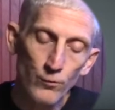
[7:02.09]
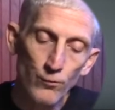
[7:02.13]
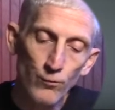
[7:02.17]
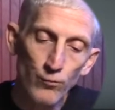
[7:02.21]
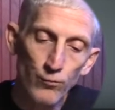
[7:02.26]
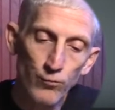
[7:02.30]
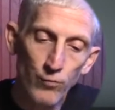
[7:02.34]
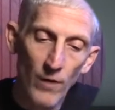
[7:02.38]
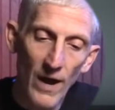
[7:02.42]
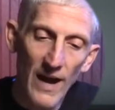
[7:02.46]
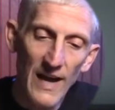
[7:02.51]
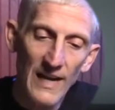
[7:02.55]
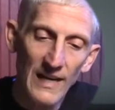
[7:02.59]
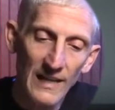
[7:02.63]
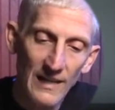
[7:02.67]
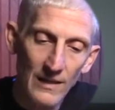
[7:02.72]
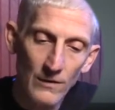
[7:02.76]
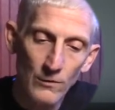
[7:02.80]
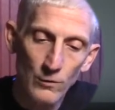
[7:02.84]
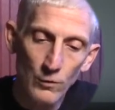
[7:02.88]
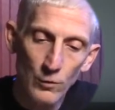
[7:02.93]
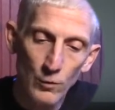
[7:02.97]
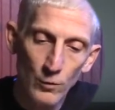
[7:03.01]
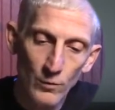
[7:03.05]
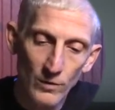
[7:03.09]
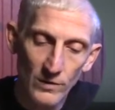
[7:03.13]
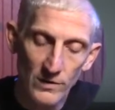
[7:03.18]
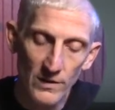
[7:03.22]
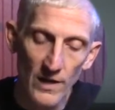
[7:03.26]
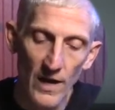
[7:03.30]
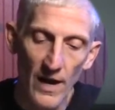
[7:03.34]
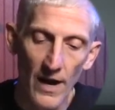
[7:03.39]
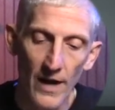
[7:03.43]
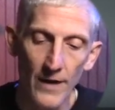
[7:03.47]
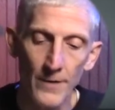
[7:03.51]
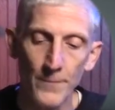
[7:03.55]
right into his
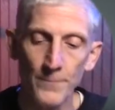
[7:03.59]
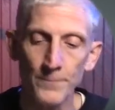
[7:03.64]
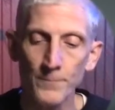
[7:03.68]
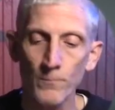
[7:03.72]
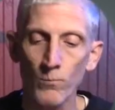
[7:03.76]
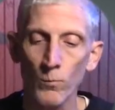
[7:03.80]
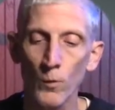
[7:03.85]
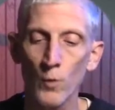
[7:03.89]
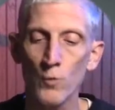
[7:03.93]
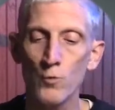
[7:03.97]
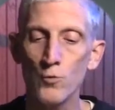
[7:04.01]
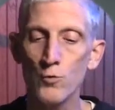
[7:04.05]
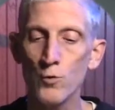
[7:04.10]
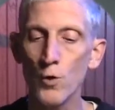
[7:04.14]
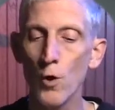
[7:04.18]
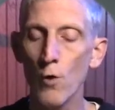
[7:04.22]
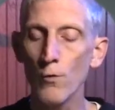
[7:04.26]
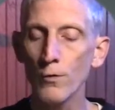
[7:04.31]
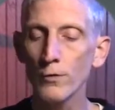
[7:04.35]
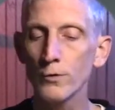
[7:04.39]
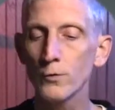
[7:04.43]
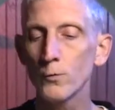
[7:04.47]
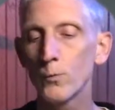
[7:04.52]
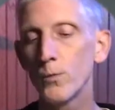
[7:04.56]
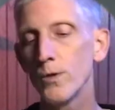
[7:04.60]
eye. Notice